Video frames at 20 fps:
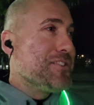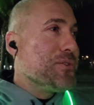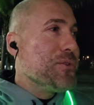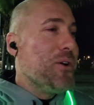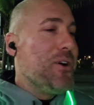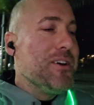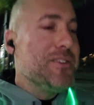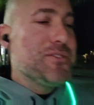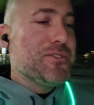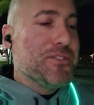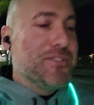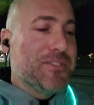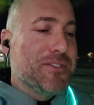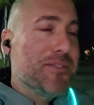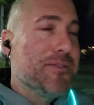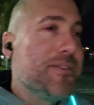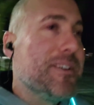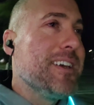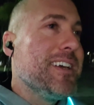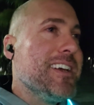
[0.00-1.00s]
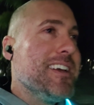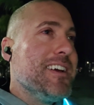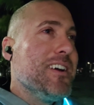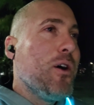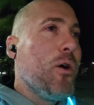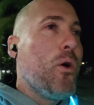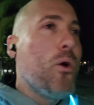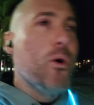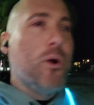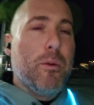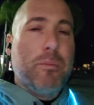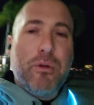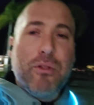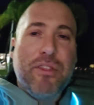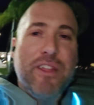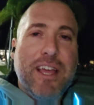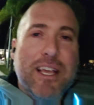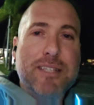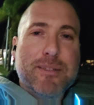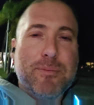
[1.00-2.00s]
and do all sorts of
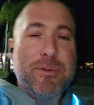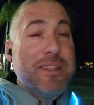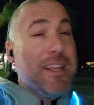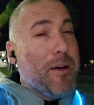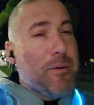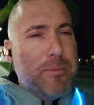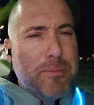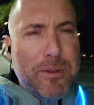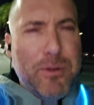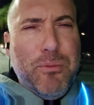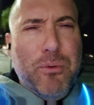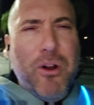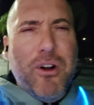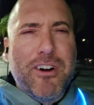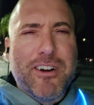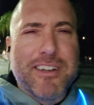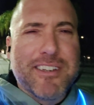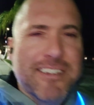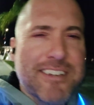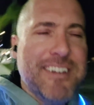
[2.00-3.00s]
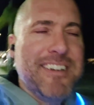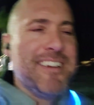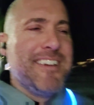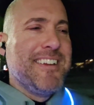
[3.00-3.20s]
horrible things, but that would be wrong.